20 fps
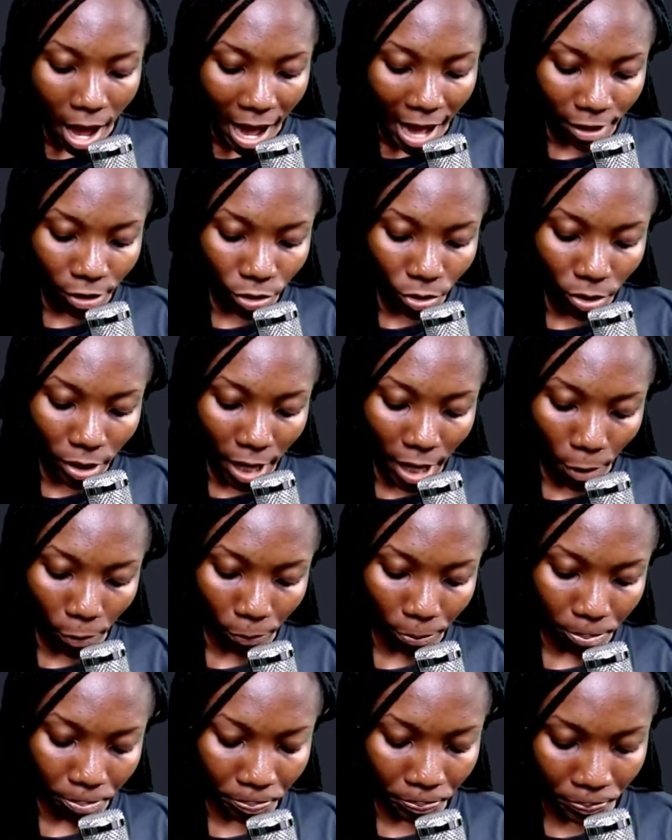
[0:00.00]
And so
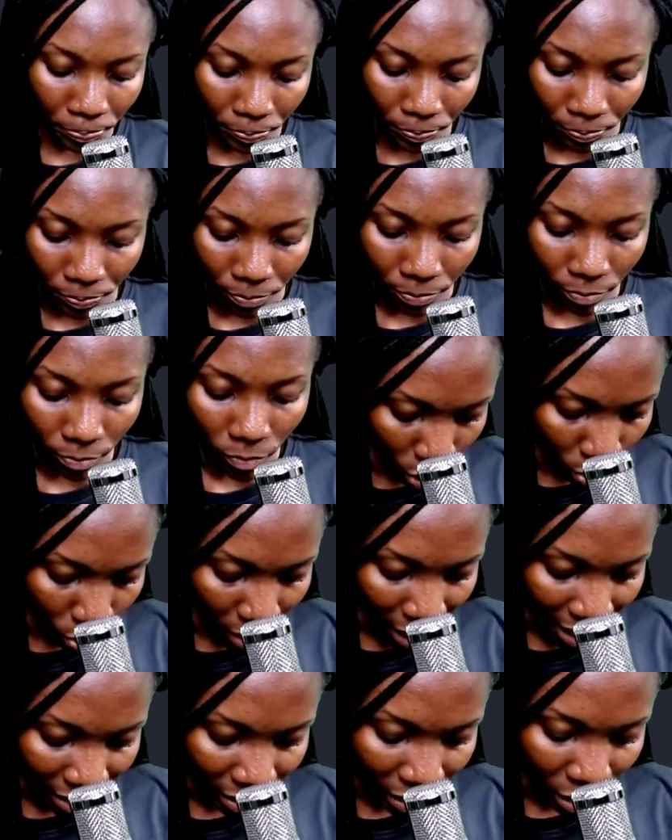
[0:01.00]
now, when you
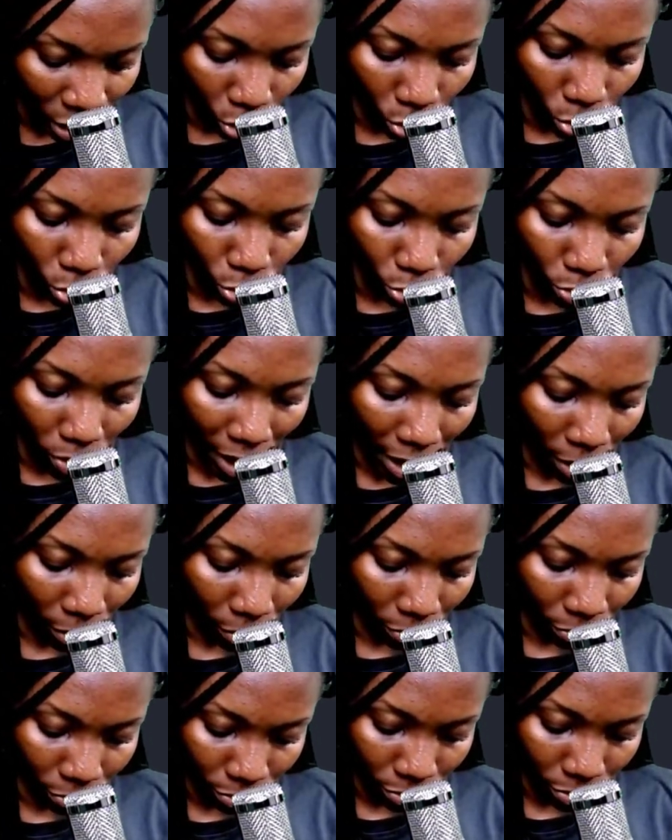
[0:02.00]
look at these two
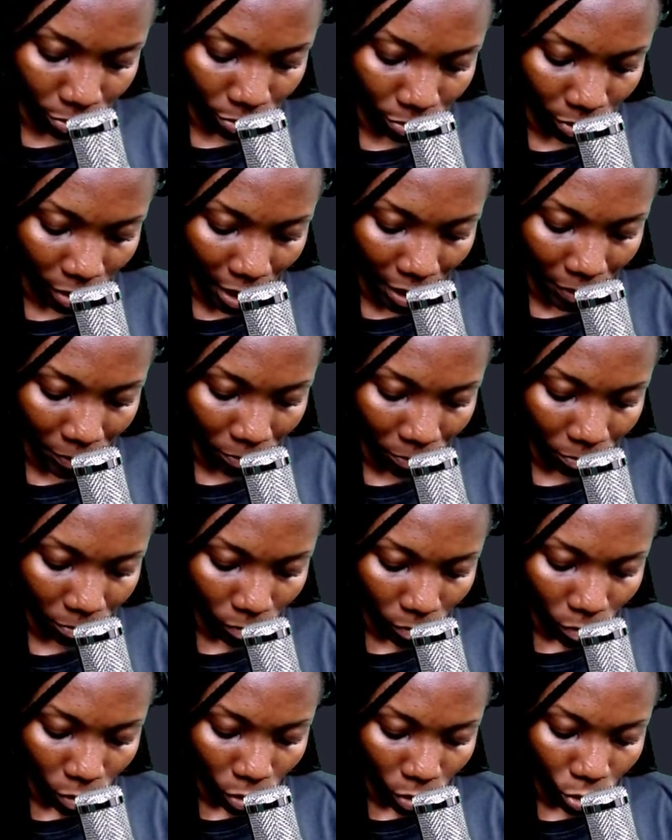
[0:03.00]
triangles,
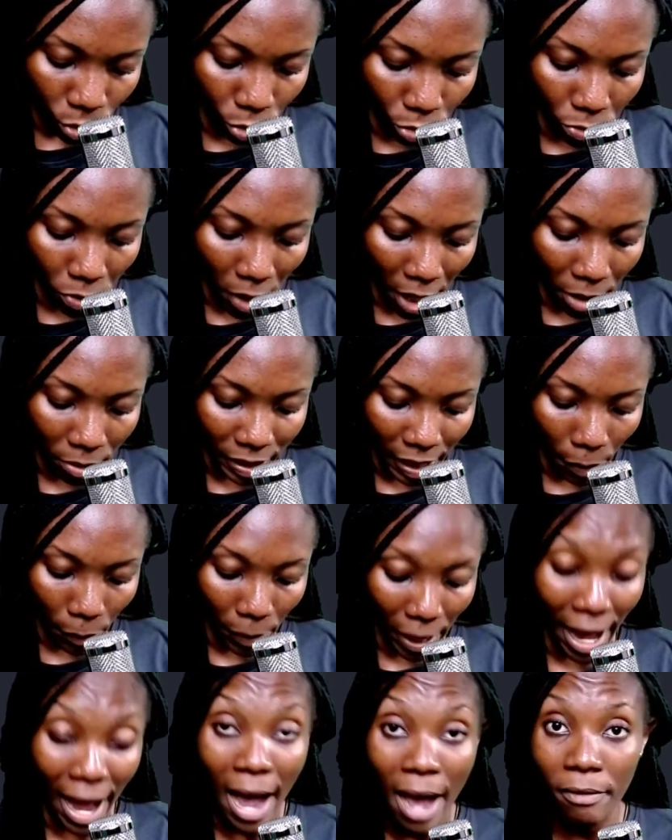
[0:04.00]
okay, two triangles that
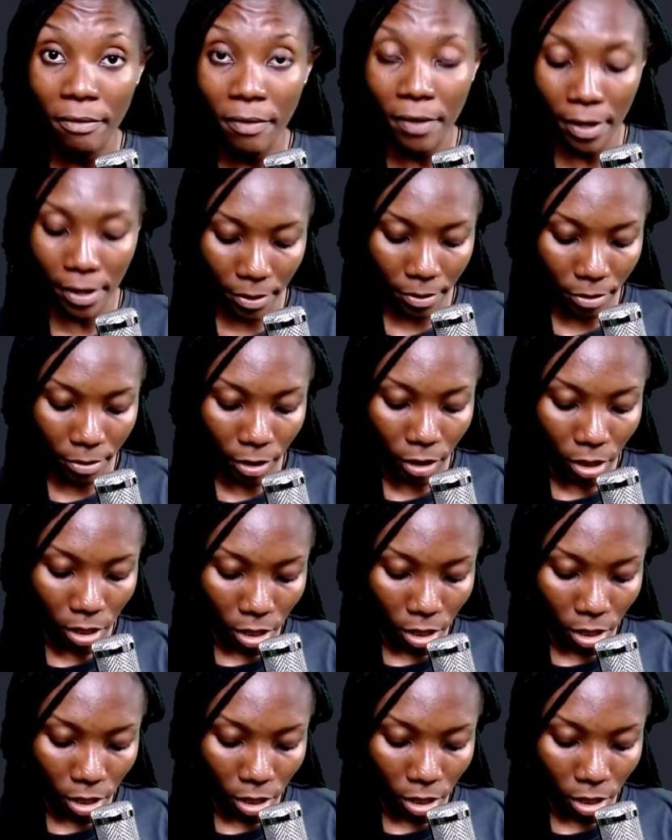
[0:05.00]
we have here,